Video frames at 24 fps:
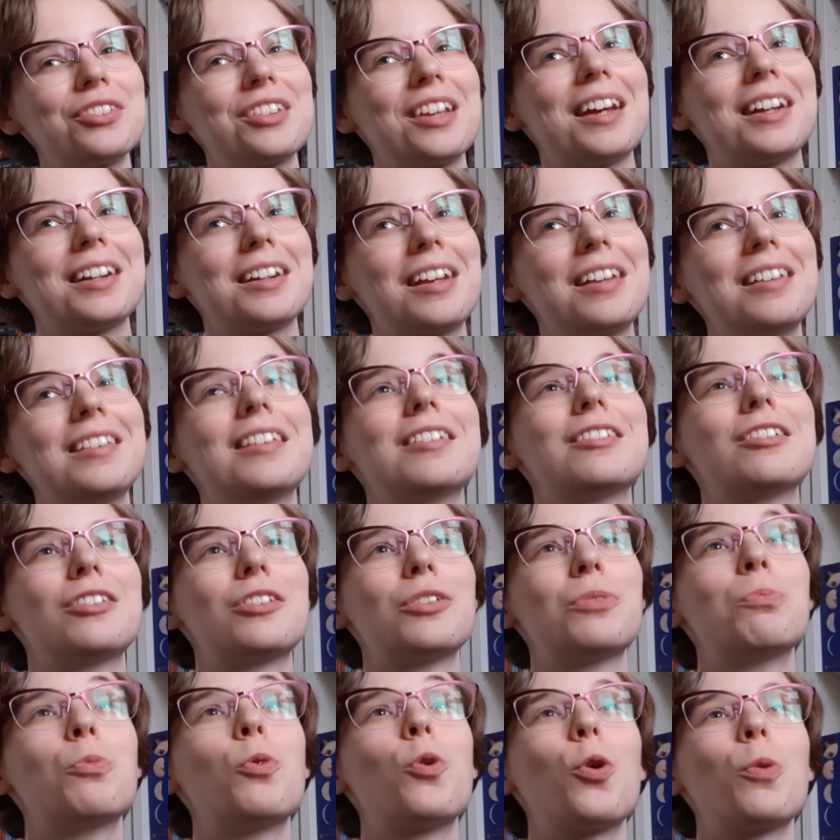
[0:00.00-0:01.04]
said this is
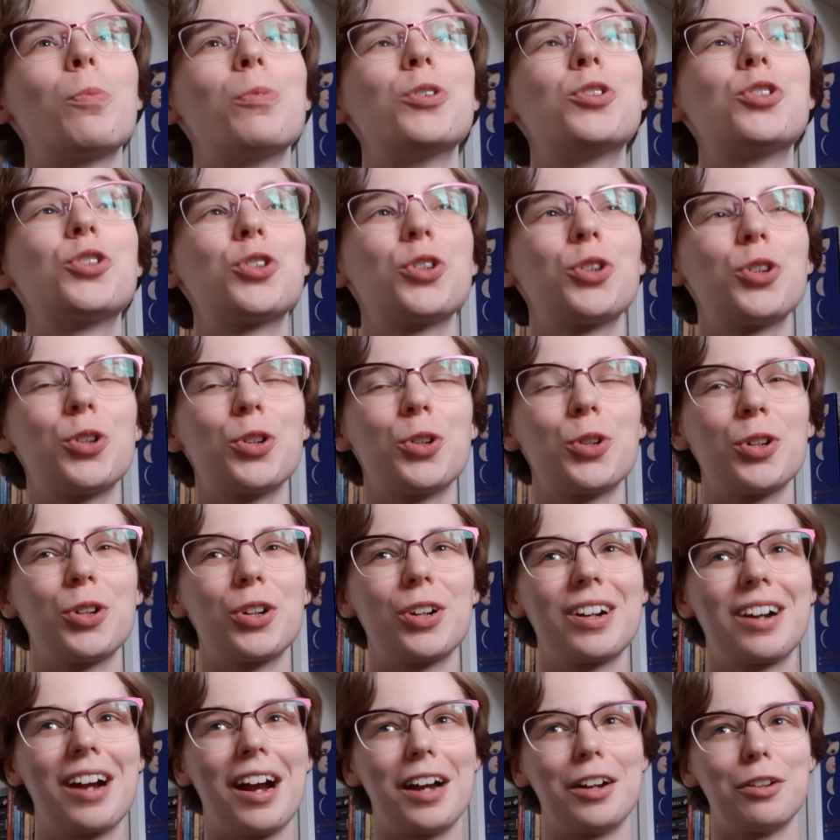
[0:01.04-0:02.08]
a more mature
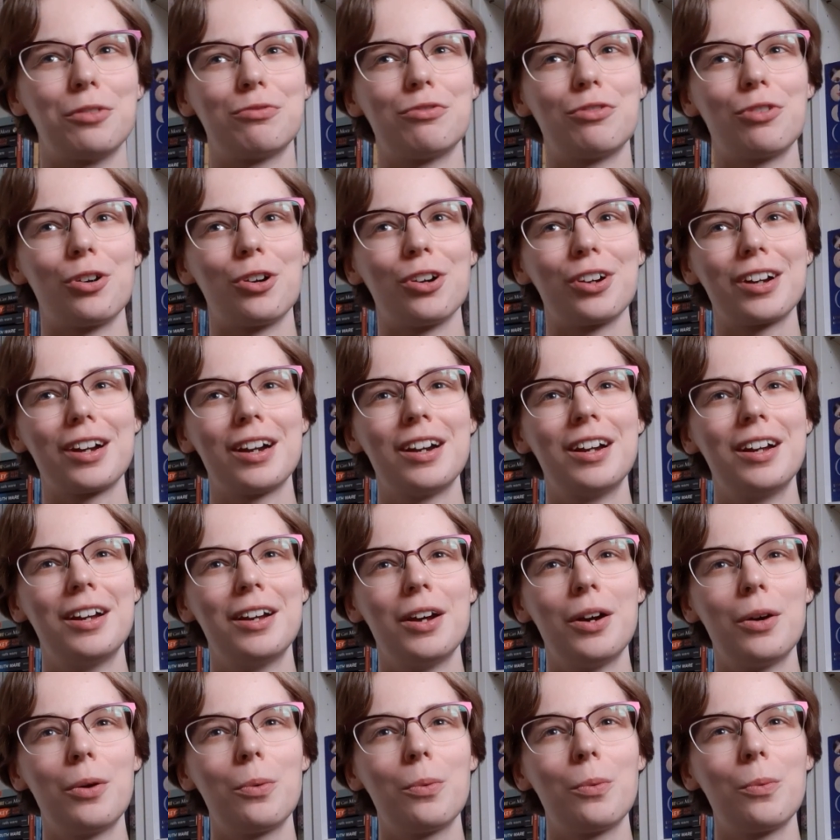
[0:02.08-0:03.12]
kind of work,
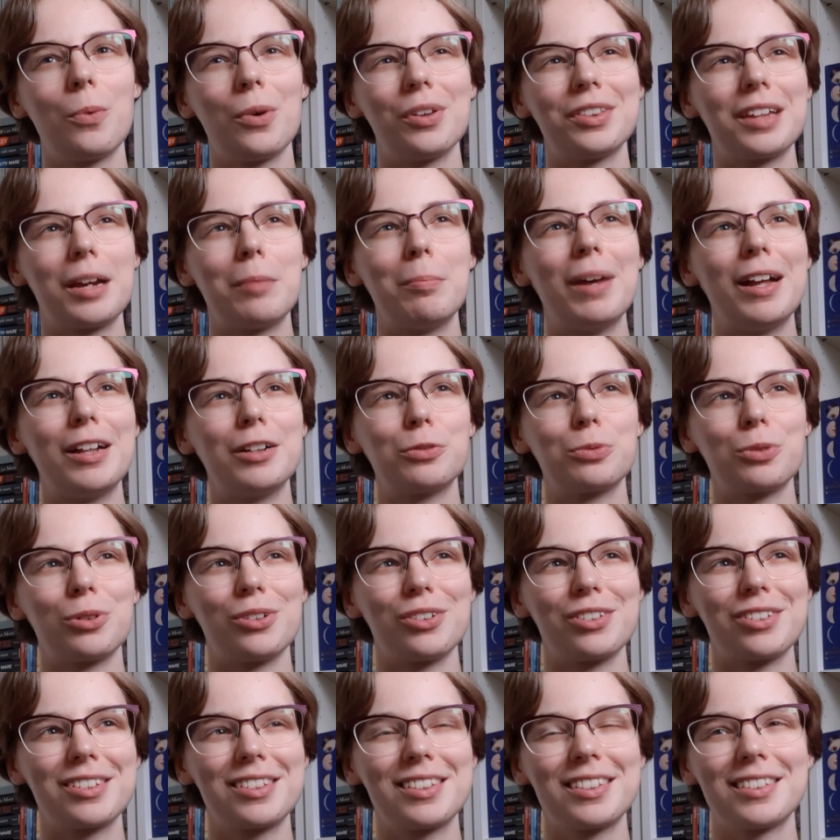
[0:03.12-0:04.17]
what they meant
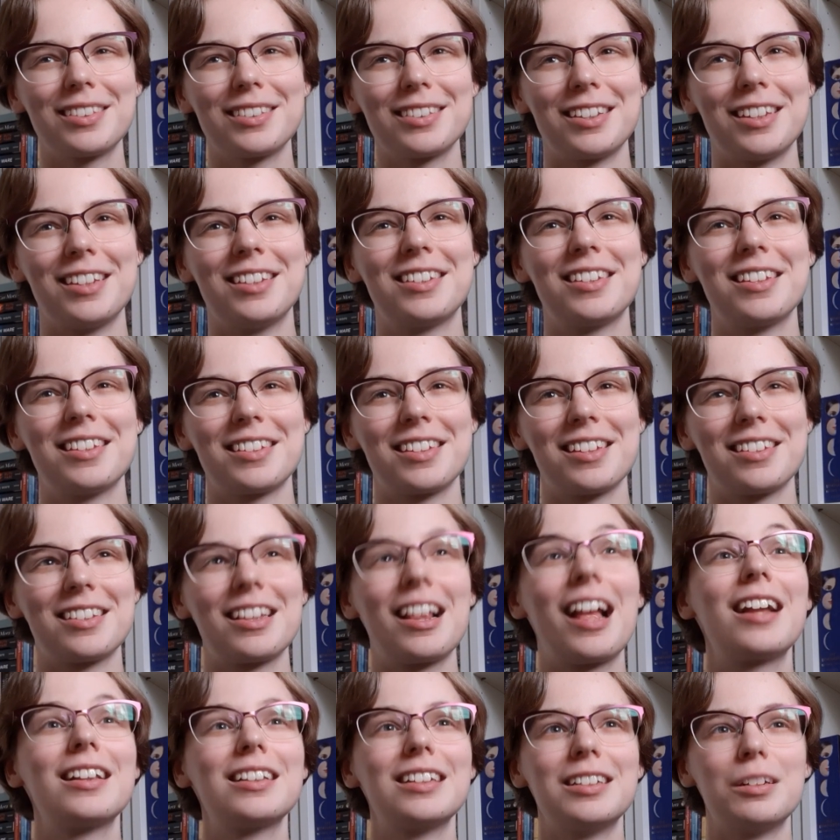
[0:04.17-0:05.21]
was this is a
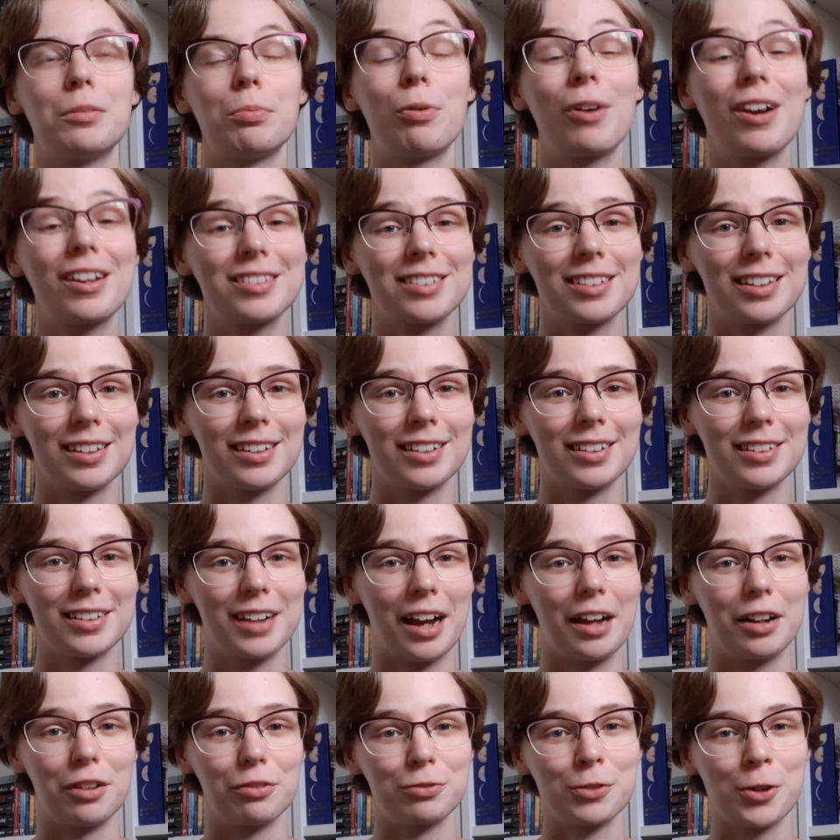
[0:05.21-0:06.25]
slightly depressing
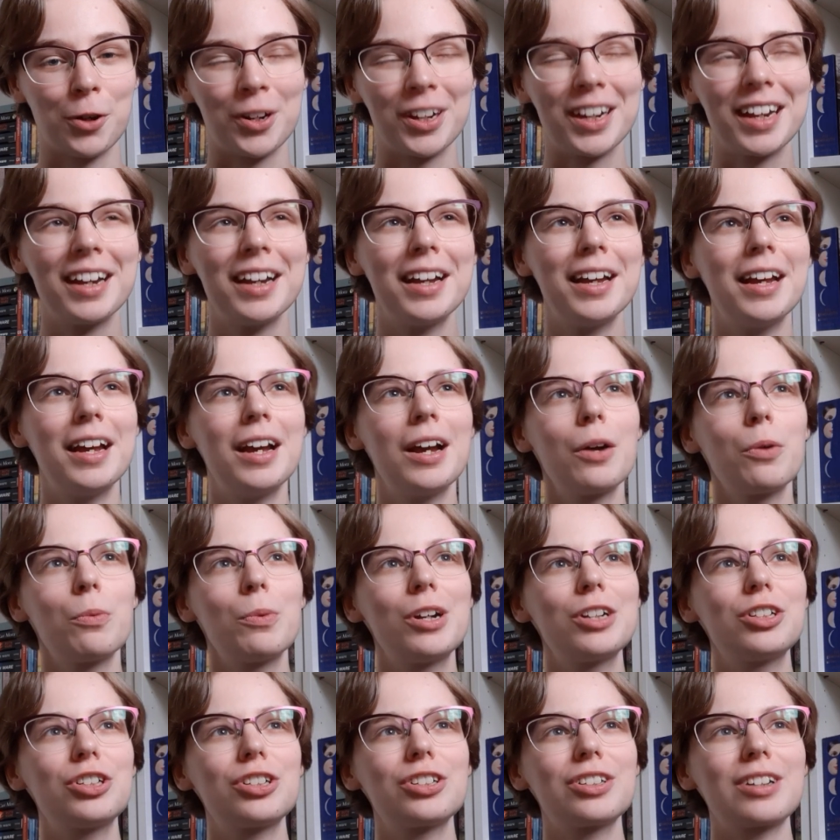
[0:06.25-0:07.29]
kind of work,
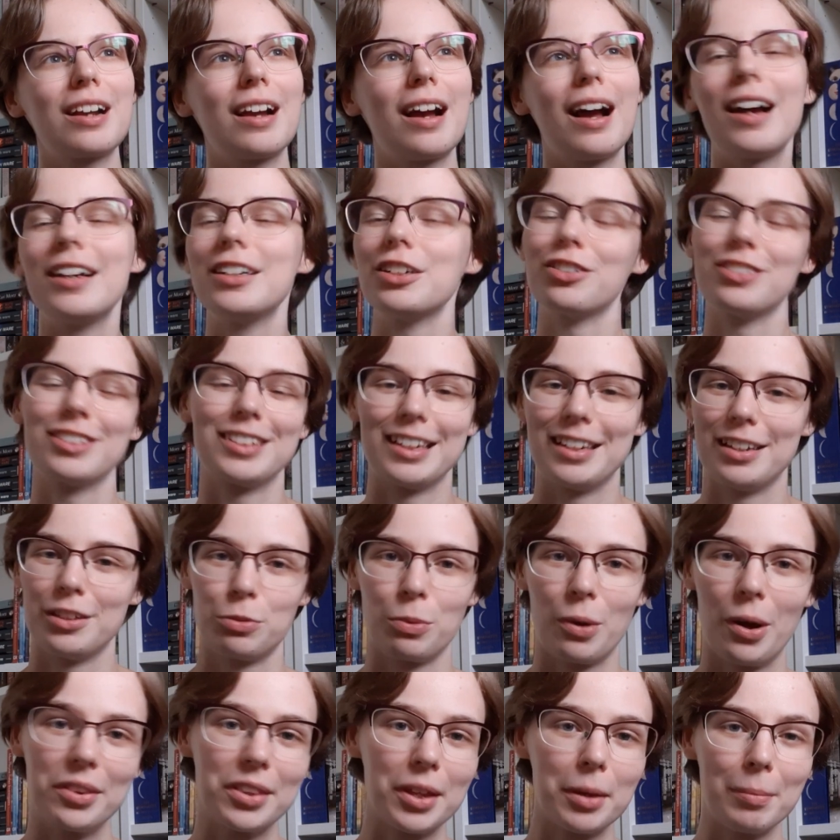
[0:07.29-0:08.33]
which I don't think is
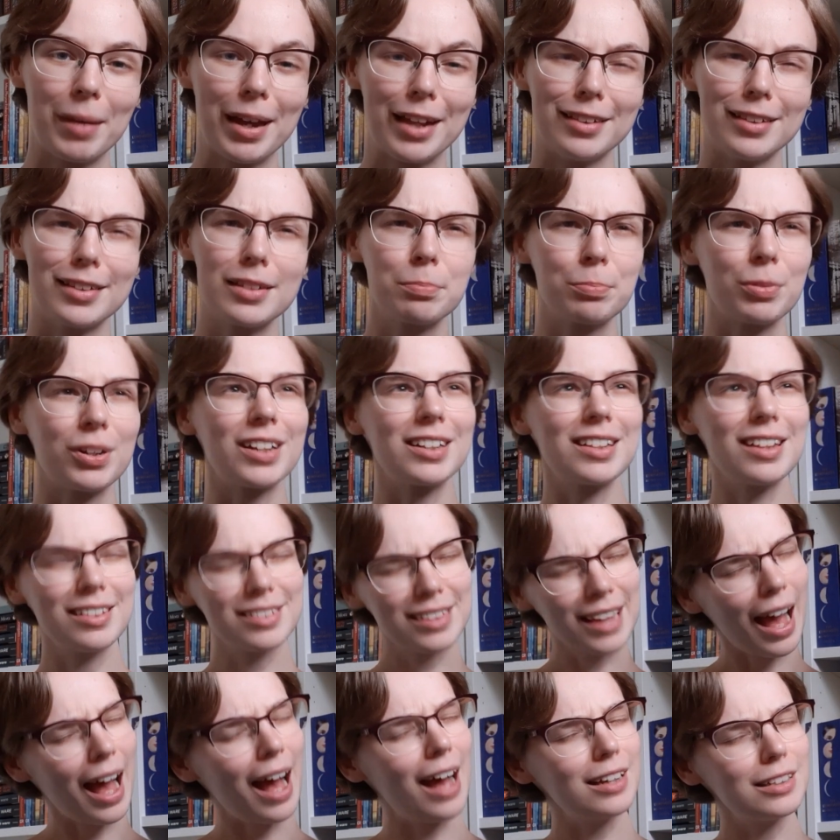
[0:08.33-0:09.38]
what they meant, but it is
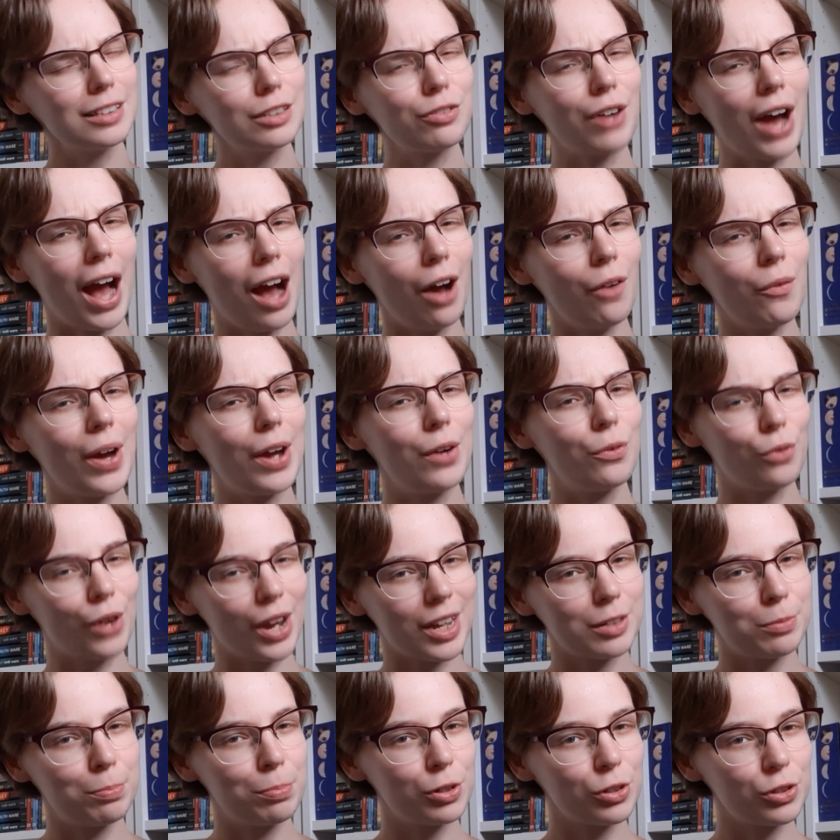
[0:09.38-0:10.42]
kind of how I
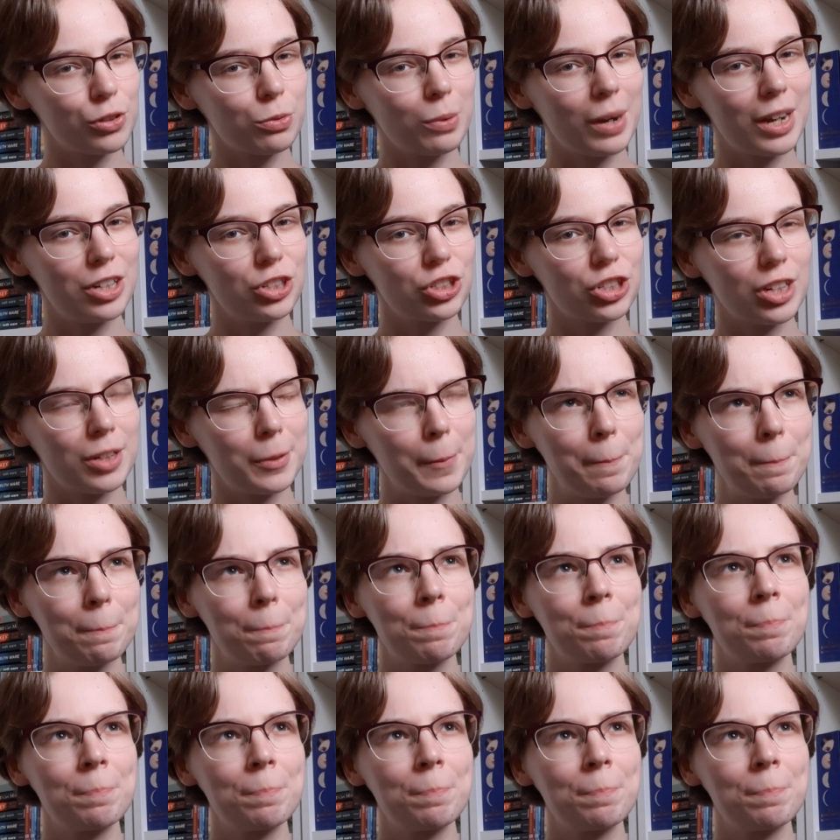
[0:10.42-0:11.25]
read Persuasion.